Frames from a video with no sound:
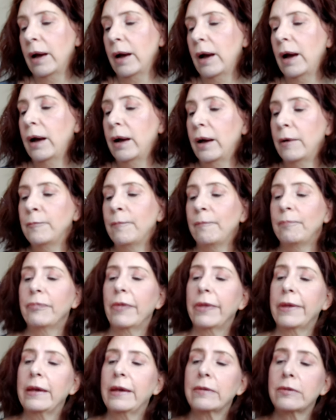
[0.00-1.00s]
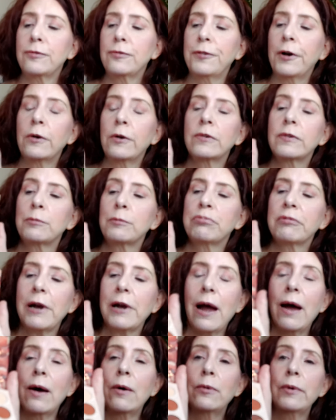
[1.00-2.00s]
Um, as far as the
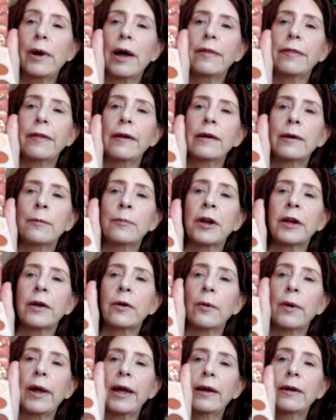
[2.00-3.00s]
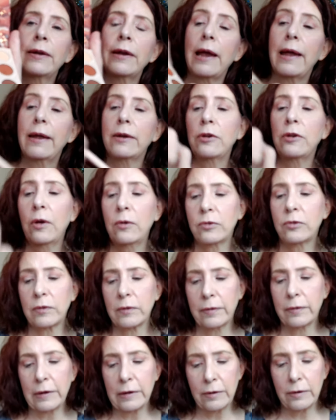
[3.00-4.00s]
brow, I think I'm going to go ahead and
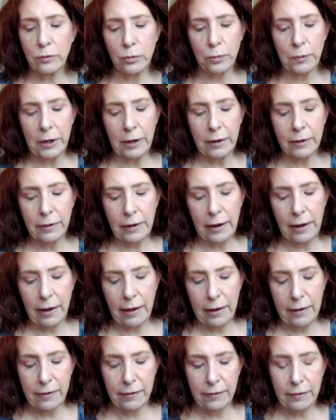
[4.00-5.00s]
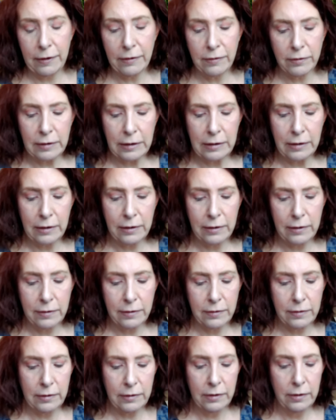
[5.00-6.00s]
use this one, and this
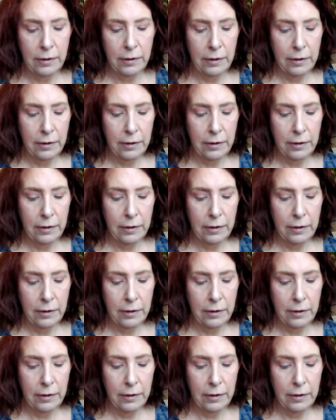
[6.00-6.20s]
is